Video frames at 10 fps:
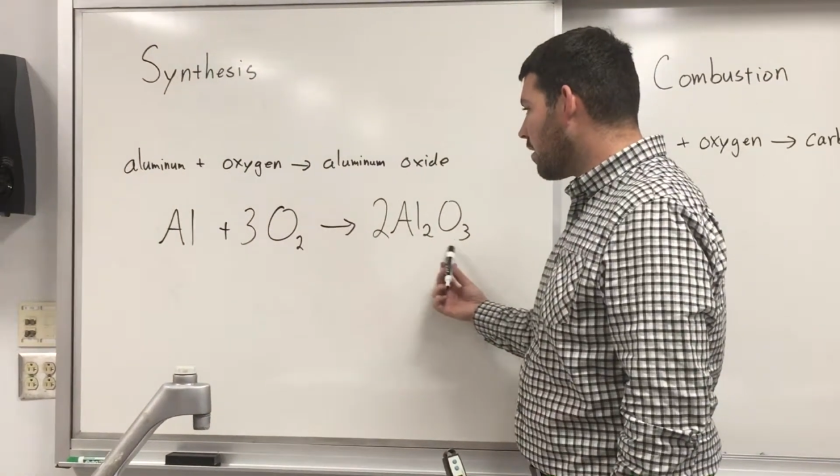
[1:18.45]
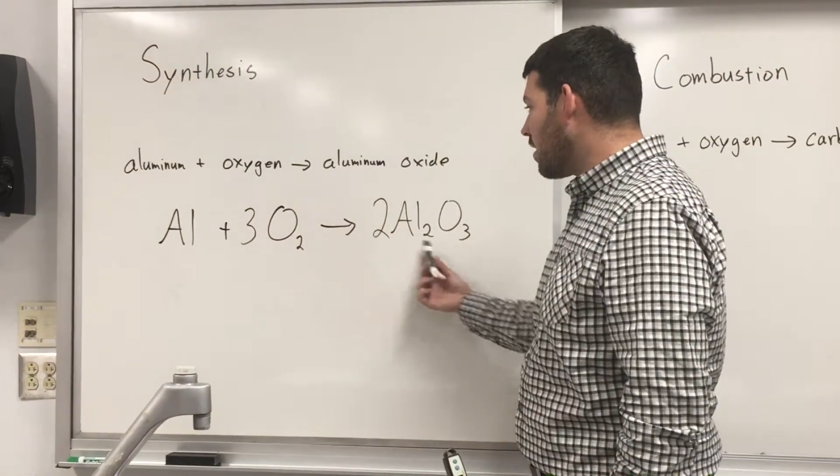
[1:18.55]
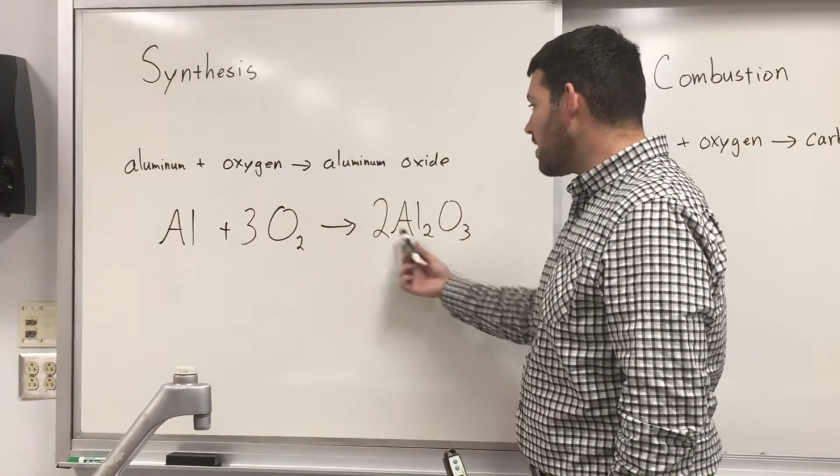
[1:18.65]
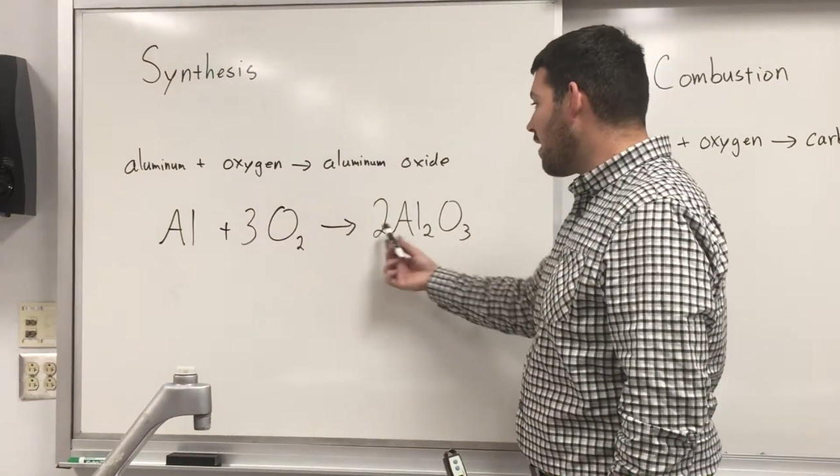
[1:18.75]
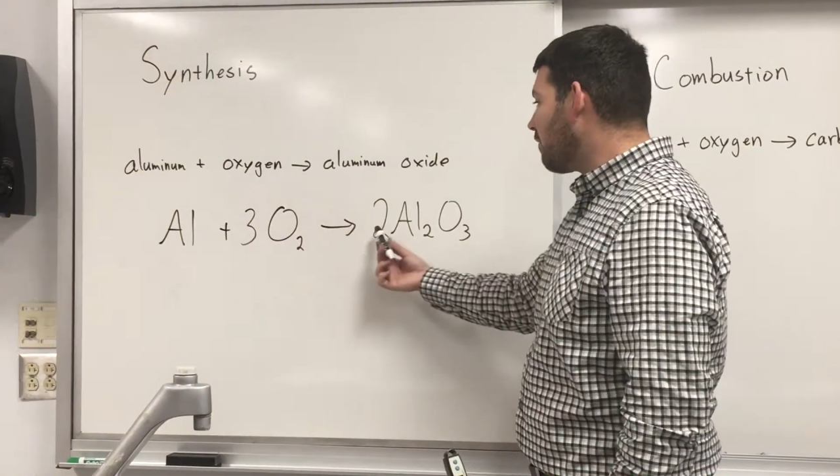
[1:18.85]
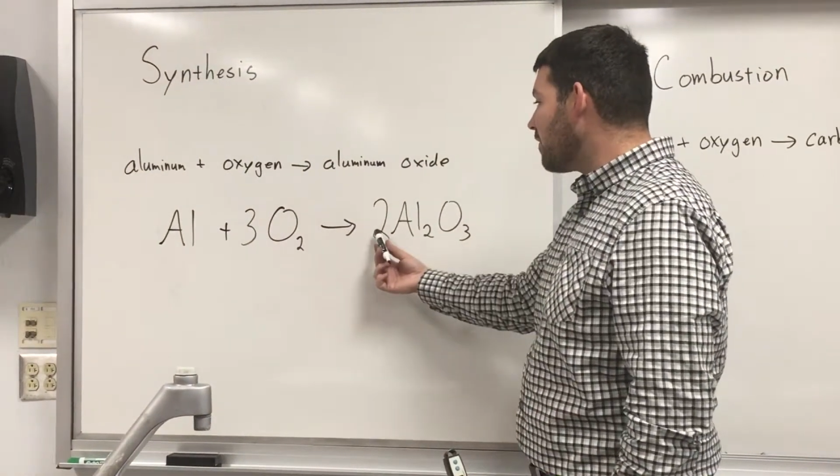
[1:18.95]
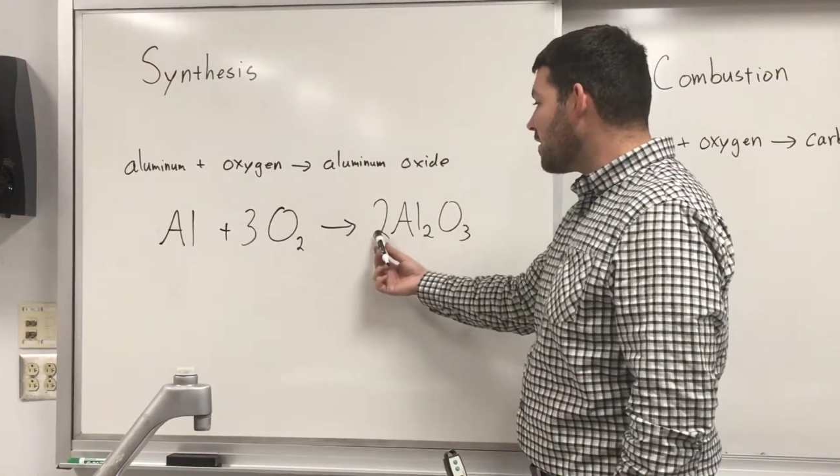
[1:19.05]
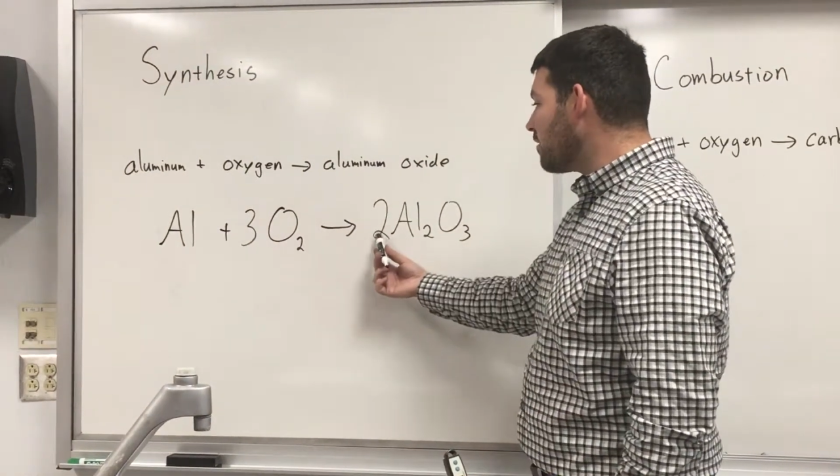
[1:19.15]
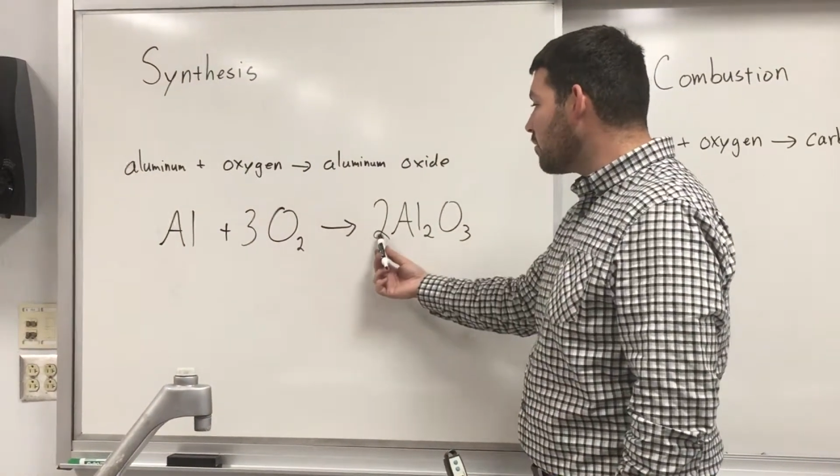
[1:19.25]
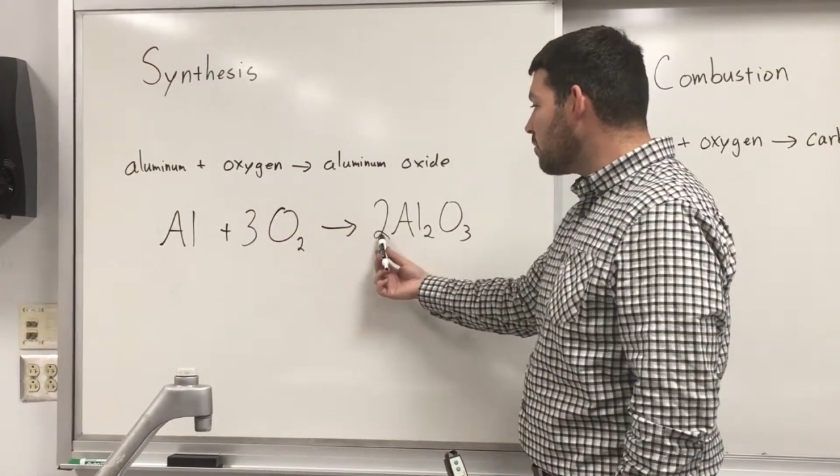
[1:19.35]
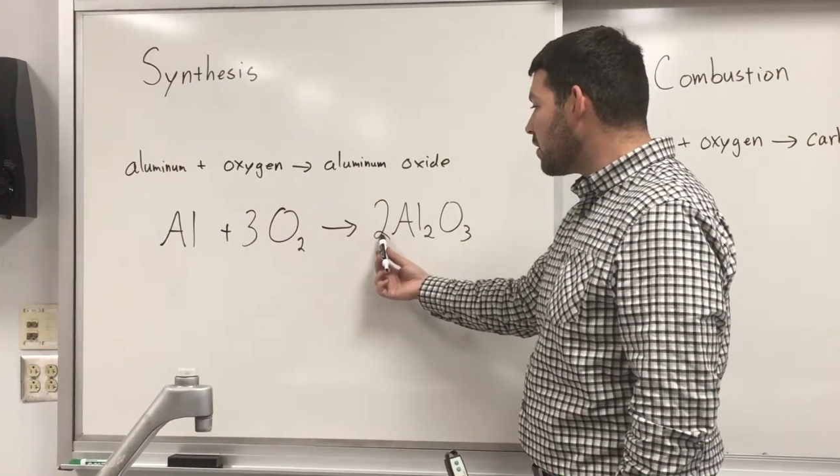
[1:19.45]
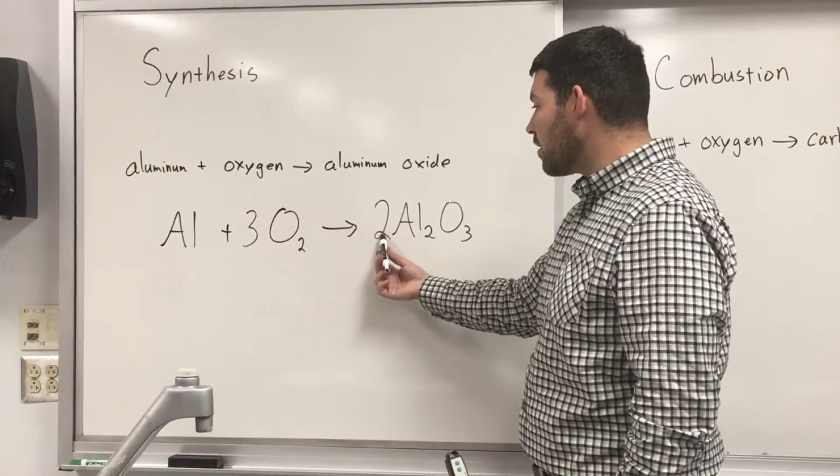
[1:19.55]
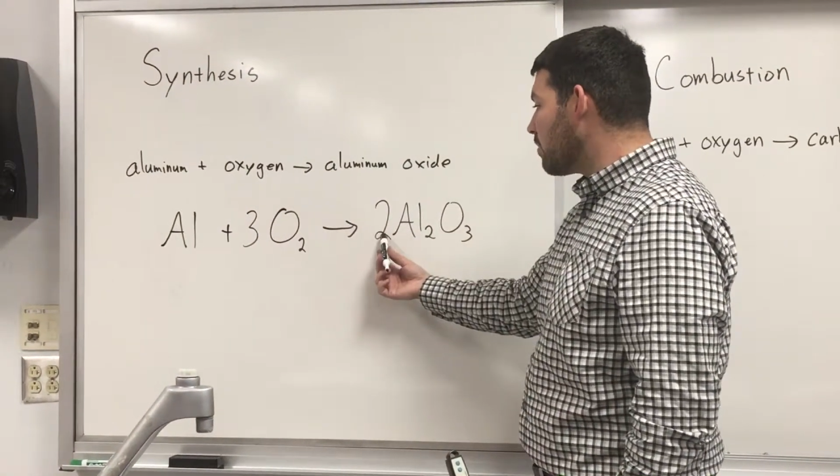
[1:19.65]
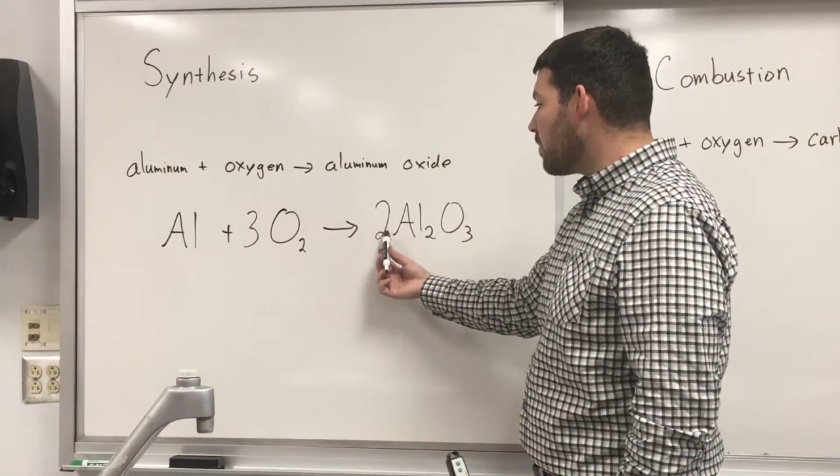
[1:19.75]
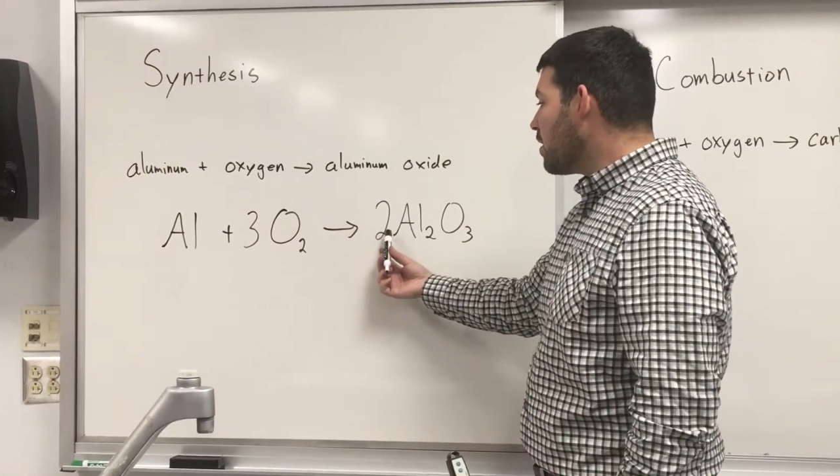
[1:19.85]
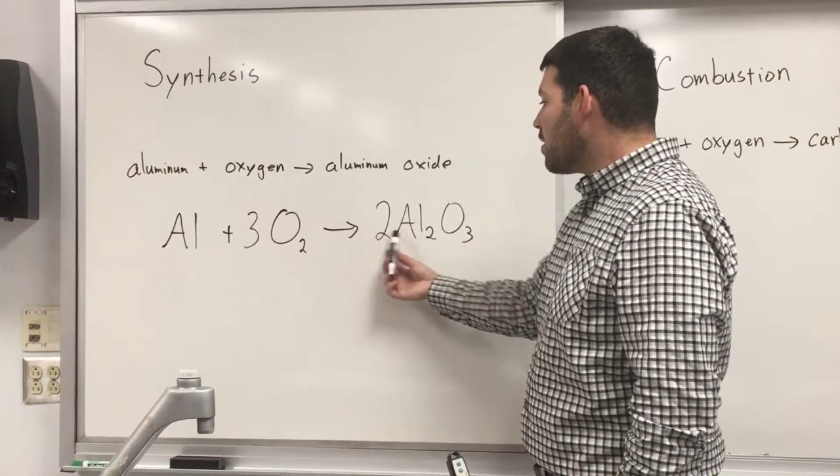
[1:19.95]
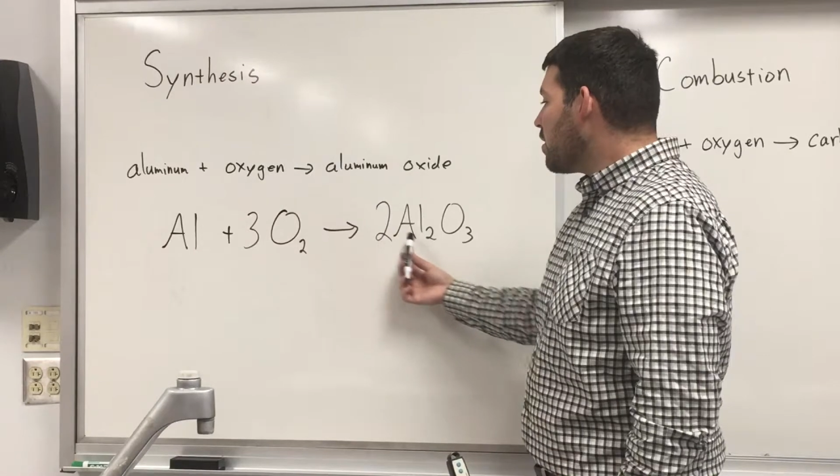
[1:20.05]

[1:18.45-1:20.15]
All right, now for the aluminum,